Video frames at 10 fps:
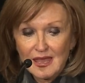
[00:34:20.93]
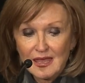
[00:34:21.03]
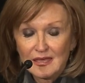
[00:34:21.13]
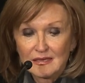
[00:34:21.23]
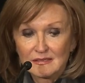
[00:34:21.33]

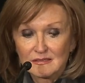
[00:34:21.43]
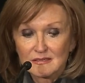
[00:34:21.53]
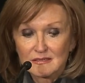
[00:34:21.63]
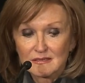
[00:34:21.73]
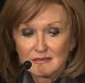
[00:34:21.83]

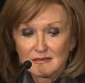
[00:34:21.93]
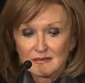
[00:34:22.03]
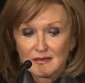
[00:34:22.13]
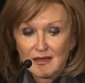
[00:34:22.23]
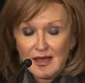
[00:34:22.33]
And
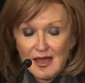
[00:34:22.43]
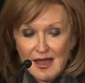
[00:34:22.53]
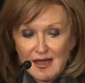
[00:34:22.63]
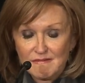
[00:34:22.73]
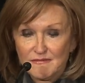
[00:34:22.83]

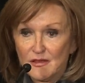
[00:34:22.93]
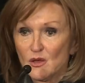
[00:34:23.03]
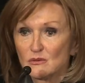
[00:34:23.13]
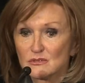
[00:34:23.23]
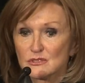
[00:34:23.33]
I
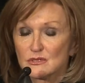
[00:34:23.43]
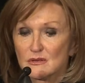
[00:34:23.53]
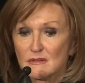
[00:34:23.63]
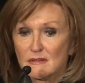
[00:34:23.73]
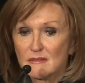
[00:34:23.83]
felt
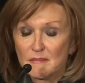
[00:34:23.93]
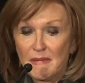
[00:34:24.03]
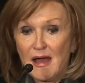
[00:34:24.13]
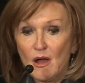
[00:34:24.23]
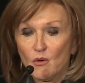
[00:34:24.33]
the
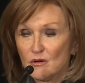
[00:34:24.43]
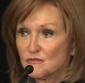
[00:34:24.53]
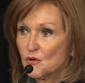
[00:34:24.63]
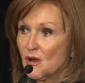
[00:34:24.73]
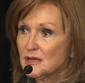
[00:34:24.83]
power
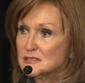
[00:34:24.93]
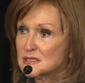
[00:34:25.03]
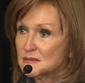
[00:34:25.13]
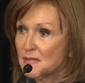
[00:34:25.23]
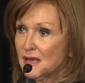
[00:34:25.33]
of Christ
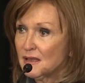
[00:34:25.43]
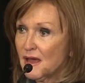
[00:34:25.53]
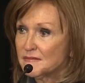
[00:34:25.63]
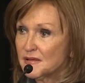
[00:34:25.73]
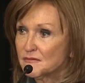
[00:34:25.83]
in my
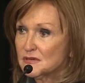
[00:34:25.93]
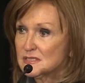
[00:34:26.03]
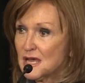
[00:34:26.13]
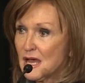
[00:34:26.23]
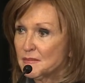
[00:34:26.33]
life every
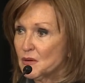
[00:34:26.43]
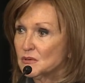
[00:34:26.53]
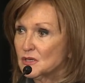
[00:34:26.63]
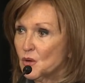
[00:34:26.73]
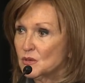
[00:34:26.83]
time I
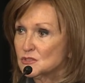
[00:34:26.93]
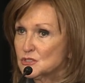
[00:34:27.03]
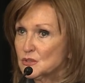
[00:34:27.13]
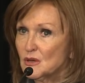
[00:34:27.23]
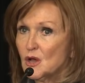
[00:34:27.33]
would go
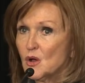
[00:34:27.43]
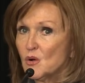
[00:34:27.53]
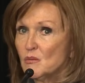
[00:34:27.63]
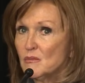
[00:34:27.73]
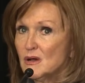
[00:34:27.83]
into a
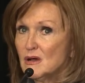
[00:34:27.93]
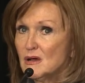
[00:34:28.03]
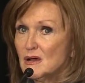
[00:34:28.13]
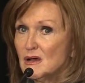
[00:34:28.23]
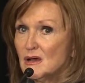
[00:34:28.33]
home.
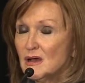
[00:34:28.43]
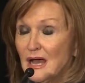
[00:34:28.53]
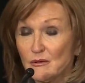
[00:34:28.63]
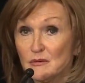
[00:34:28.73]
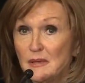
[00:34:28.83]

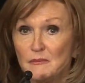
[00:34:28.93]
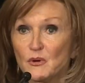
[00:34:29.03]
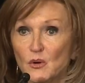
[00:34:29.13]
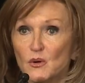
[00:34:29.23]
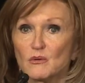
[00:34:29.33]
I
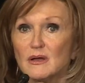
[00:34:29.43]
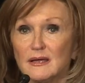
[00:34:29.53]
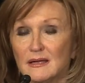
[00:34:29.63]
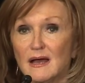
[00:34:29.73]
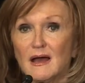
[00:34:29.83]
remember,
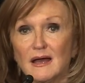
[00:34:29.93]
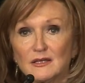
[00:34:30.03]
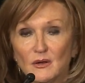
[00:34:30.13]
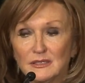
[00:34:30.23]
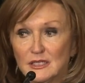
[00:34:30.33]
and I
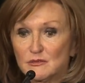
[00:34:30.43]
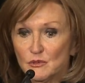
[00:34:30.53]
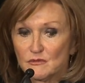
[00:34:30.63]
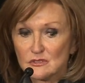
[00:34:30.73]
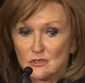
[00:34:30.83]
know I need to
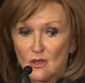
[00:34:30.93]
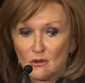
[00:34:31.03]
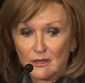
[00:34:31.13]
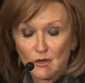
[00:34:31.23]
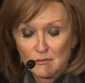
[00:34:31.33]
move this
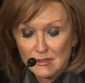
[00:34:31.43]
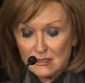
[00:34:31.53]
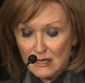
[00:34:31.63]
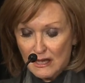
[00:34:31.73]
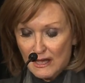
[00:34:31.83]
along here, but
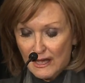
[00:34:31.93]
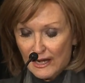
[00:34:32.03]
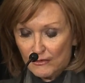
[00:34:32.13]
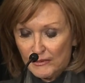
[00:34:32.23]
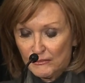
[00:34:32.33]

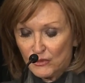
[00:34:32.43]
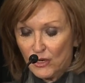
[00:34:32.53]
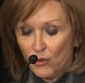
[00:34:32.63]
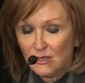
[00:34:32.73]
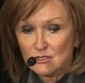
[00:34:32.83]
I remember
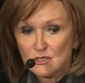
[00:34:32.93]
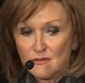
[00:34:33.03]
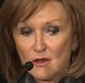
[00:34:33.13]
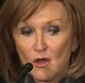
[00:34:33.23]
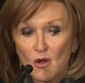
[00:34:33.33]
going into
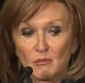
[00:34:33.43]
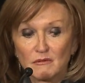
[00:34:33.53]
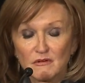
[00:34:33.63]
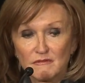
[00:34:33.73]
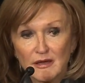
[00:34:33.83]
the home
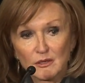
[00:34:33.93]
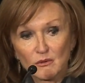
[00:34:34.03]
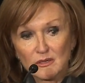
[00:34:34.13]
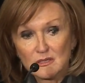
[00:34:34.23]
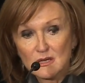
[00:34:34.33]
of a
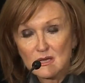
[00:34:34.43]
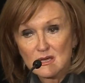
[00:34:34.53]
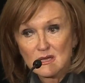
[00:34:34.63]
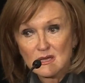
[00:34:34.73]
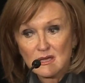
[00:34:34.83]
veteran
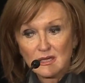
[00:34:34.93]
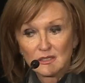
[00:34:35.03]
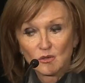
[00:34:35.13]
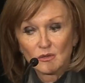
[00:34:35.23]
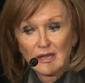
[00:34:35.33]

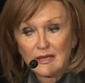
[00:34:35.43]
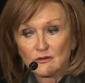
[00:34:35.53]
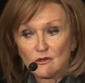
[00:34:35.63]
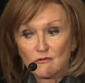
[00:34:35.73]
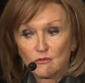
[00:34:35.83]
in
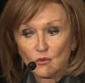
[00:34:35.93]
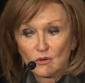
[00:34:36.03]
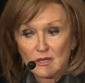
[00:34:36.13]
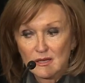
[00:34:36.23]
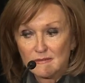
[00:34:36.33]
Orlando,
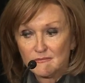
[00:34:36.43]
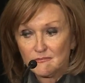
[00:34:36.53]
Florida,